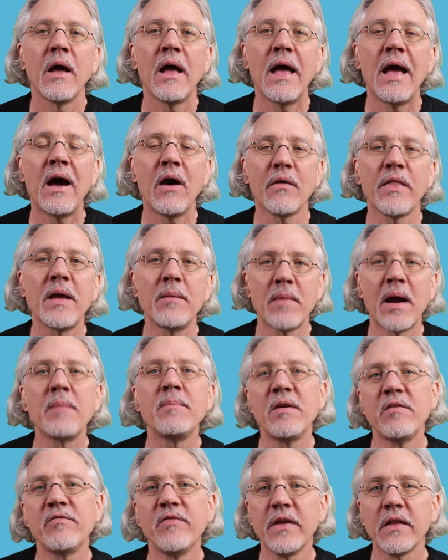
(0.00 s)
how they
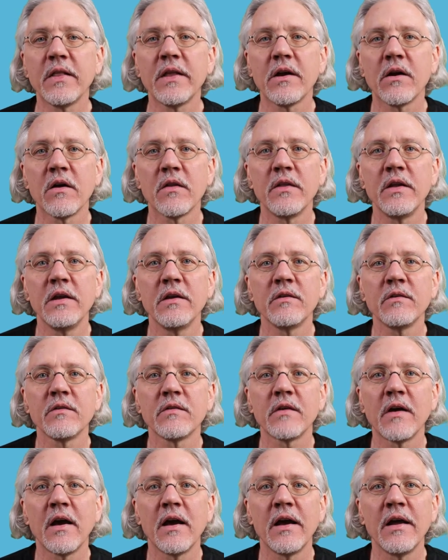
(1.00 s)
might be feeling on the
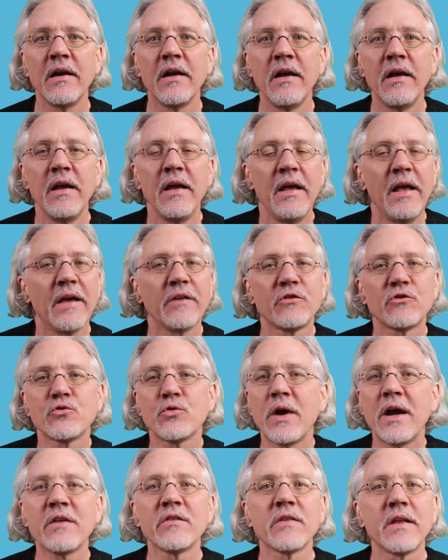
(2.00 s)
inside has
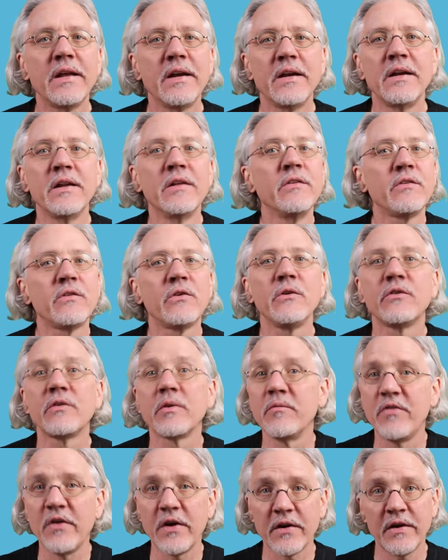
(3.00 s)
translated into
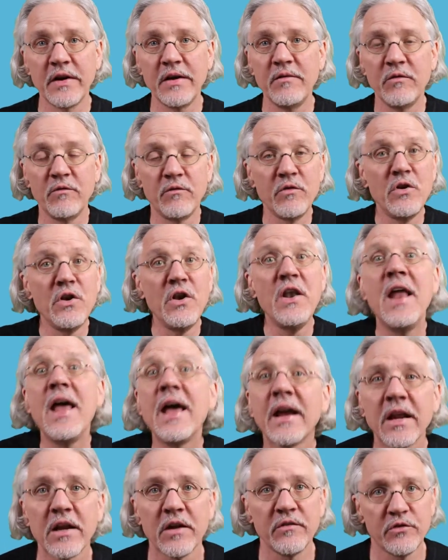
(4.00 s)
some very
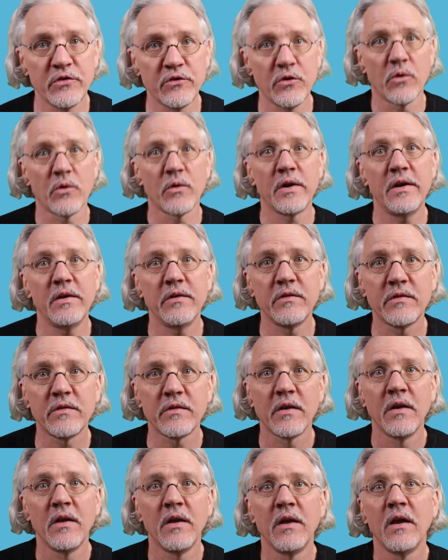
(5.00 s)
negative
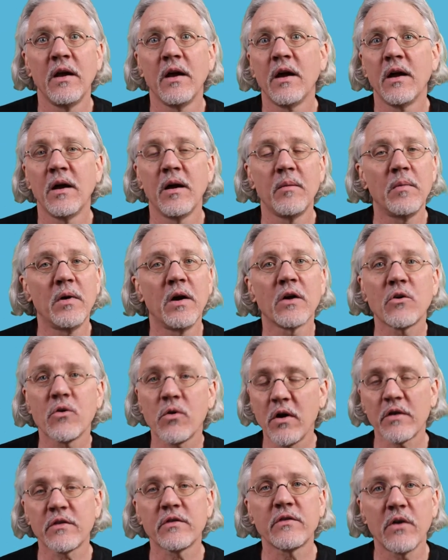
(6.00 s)
stories
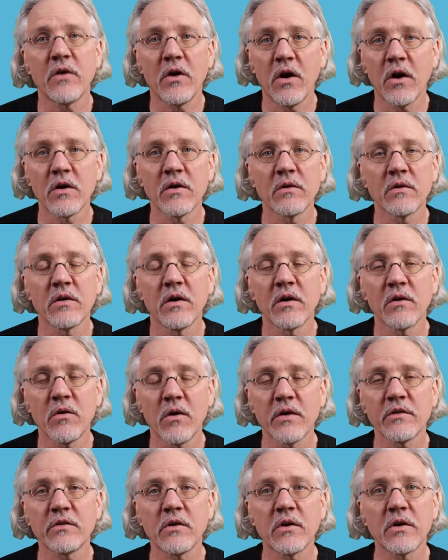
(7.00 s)
across
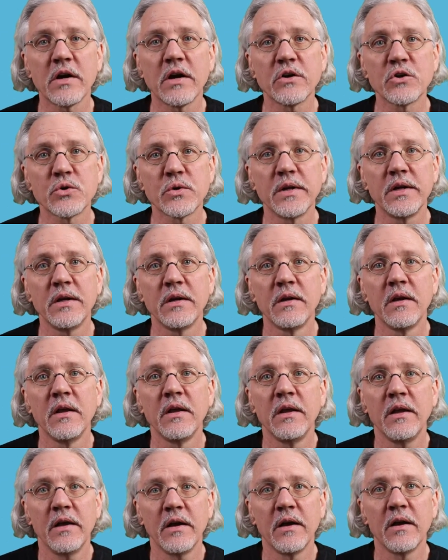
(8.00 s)
our country
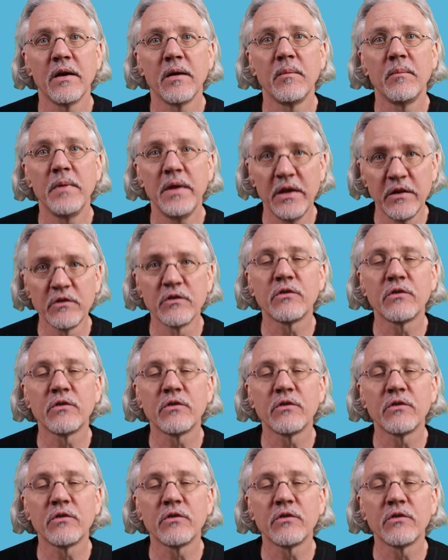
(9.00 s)
in